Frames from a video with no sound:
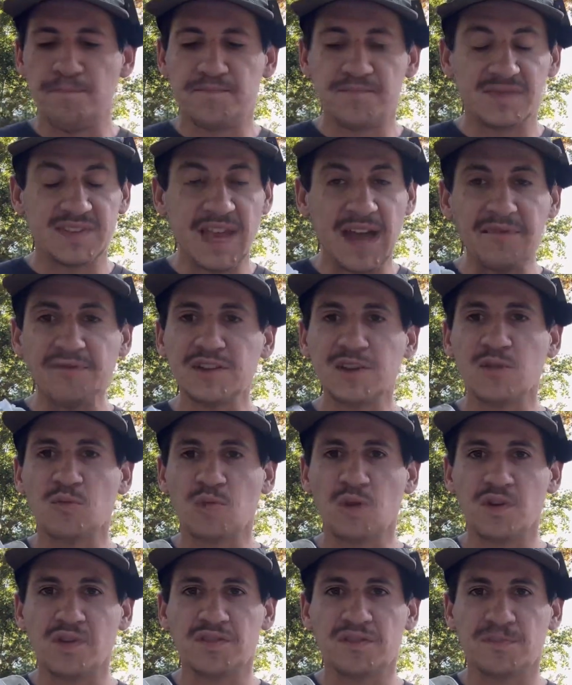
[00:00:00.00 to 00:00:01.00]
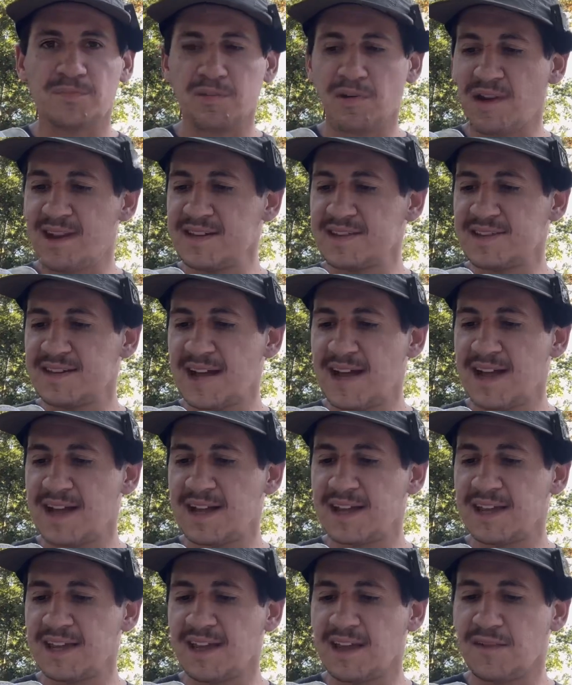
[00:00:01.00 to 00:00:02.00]
definitely worth the price
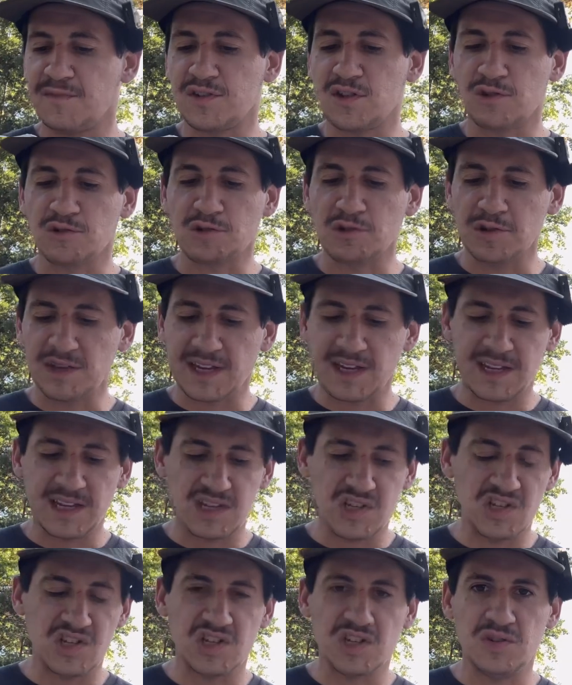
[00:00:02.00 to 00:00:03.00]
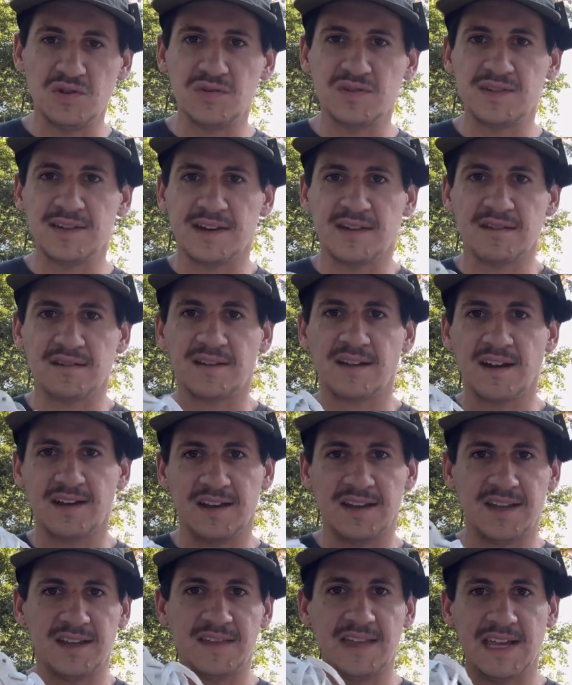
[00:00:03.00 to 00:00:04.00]
tag. If you're looking at shoes that are kind
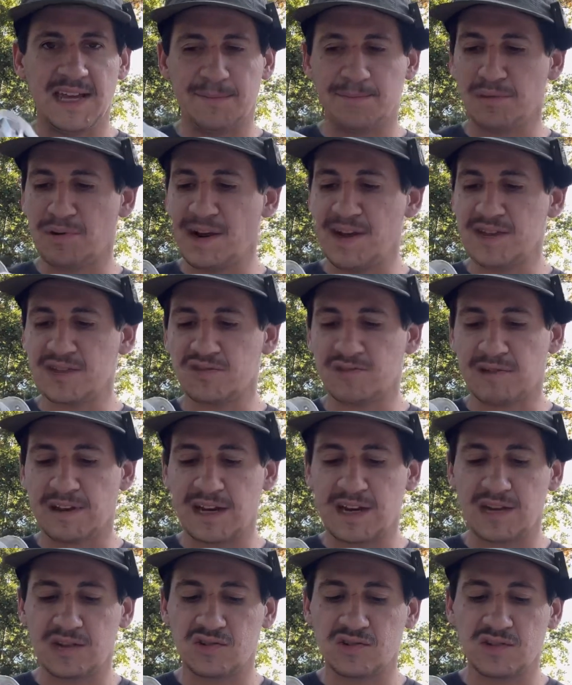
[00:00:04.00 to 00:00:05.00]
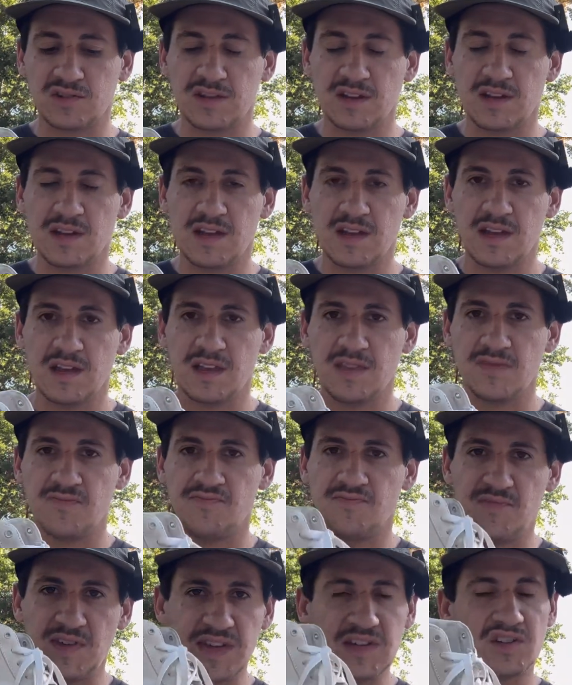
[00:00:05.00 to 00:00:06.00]
of in that price range,
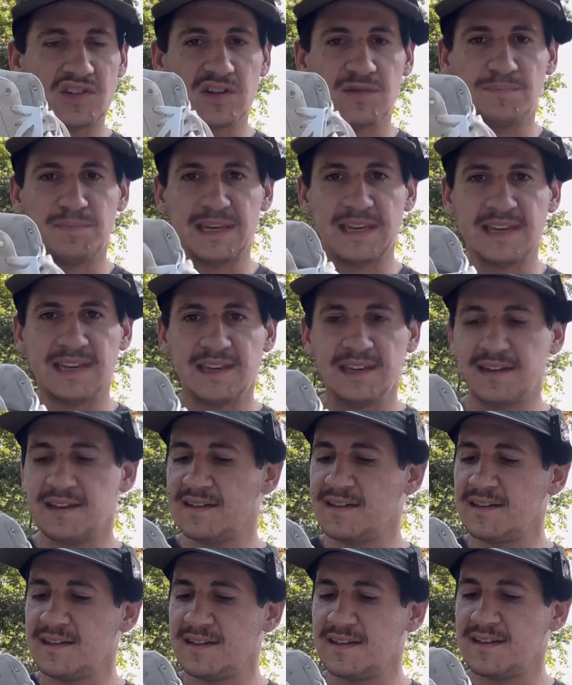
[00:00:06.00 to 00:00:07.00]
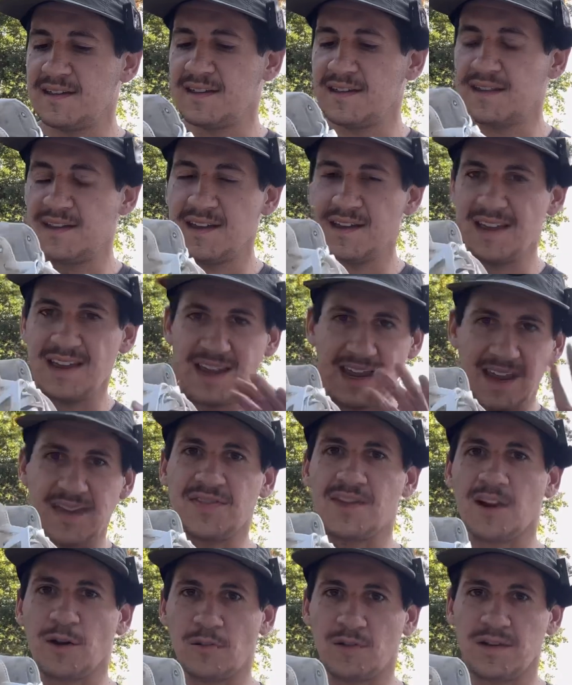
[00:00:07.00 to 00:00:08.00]
this should be
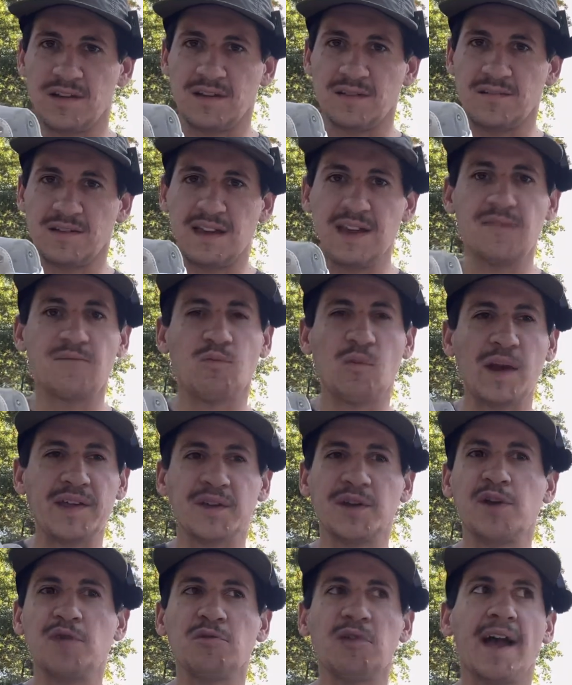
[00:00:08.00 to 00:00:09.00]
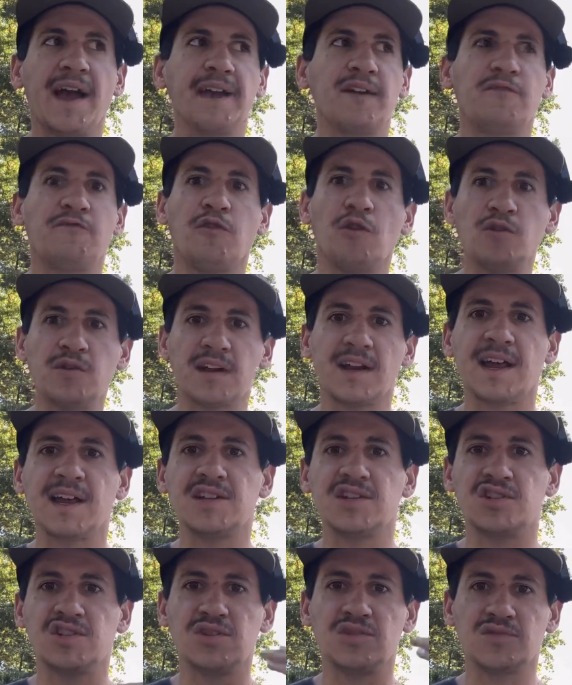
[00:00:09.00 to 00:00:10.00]
in there with you. Whether you like
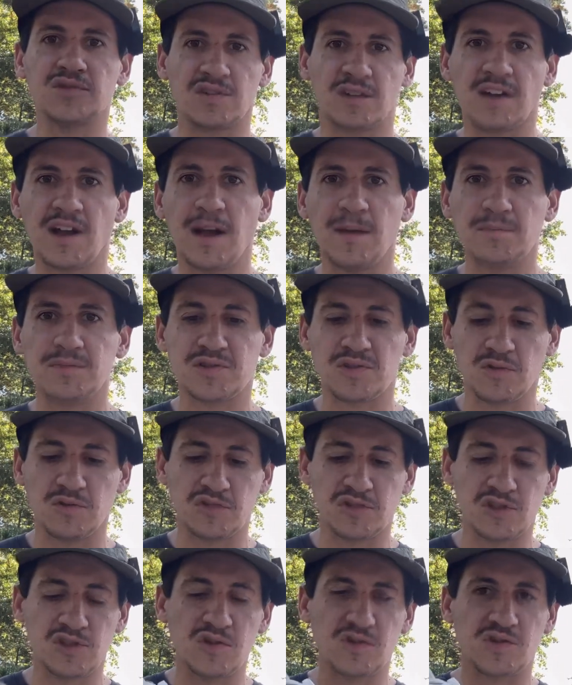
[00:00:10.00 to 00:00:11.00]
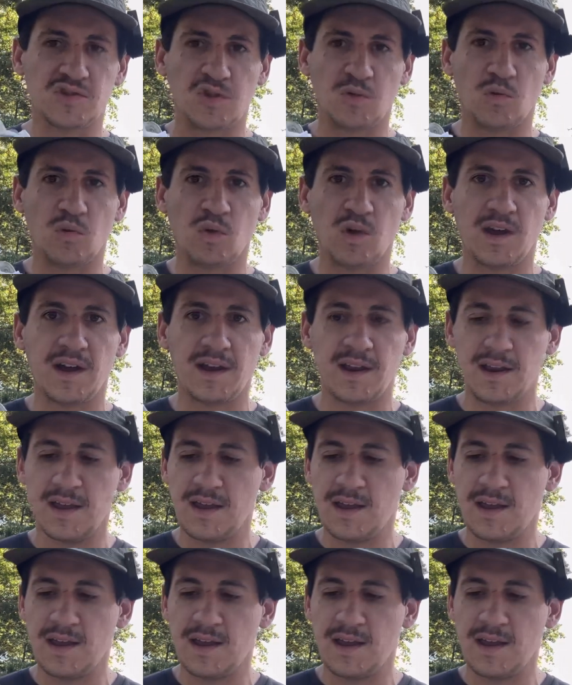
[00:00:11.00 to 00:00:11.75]
vulcanized shoes or cup sole shoes or what,